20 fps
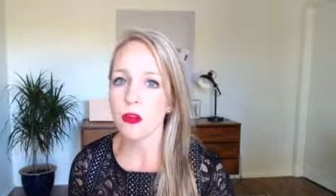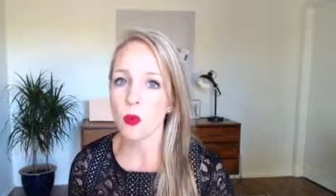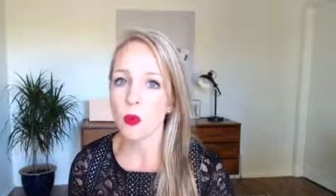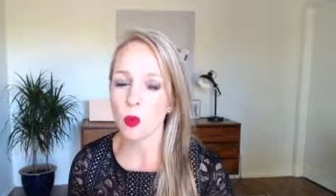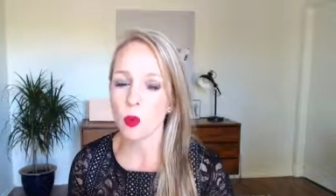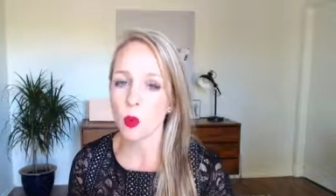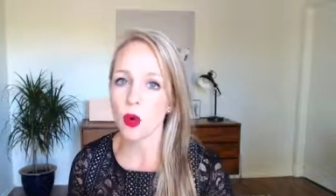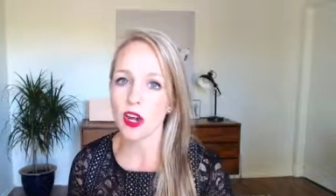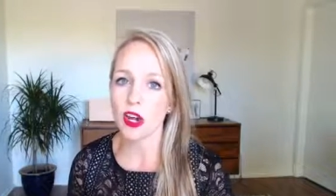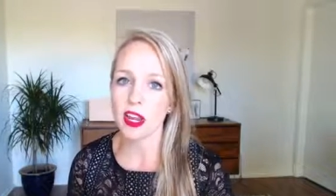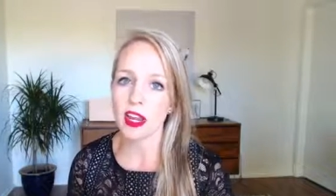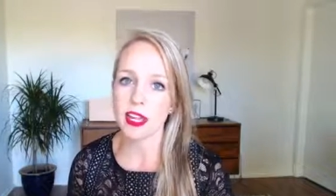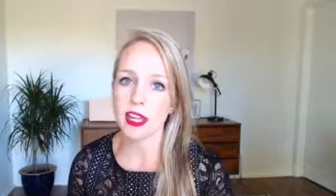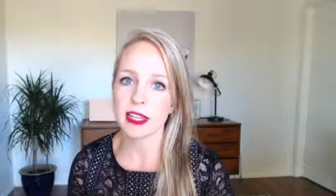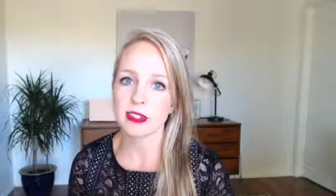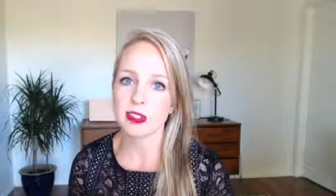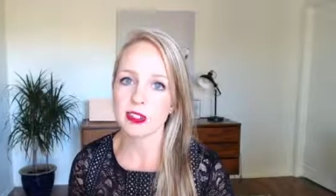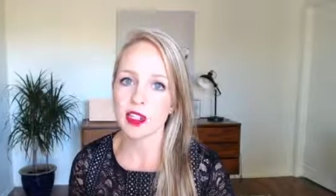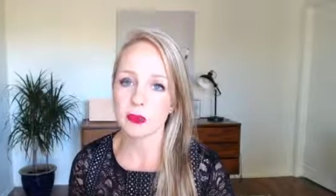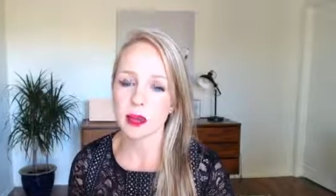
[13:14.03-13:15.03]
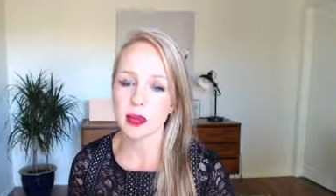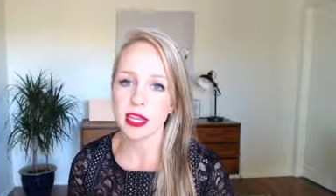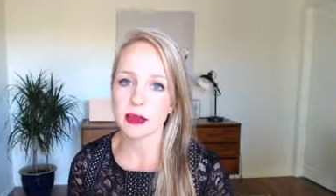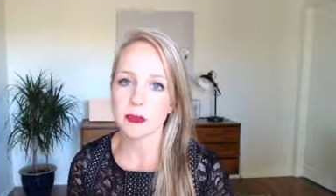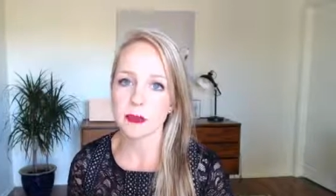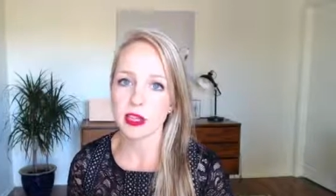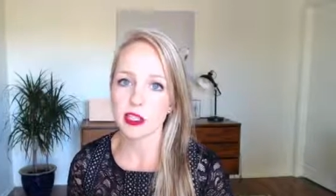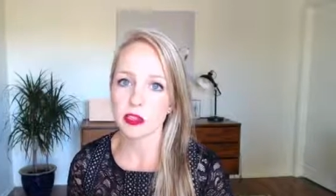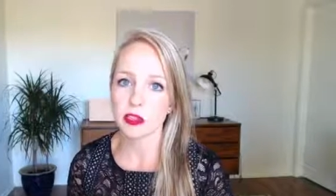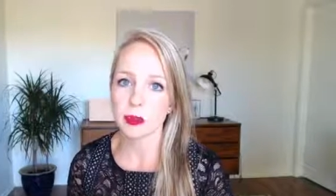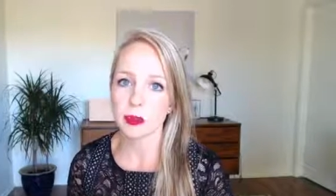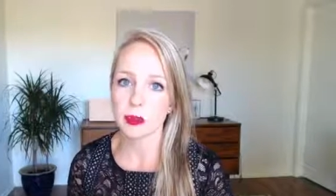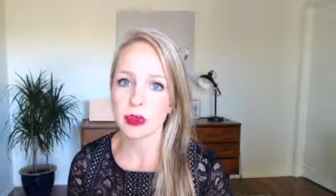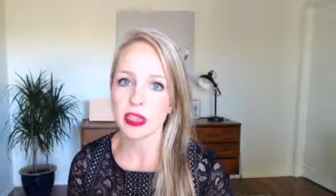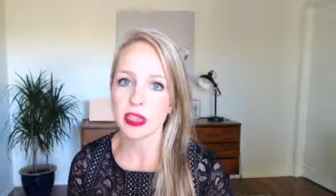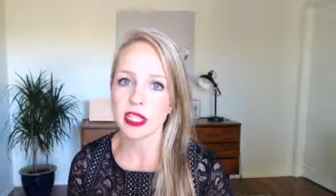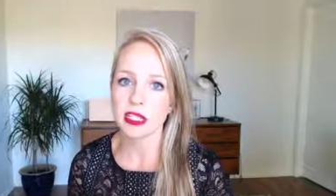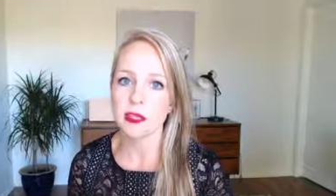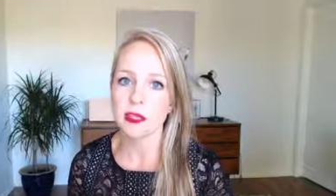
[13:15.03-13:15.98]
work into my email deploys.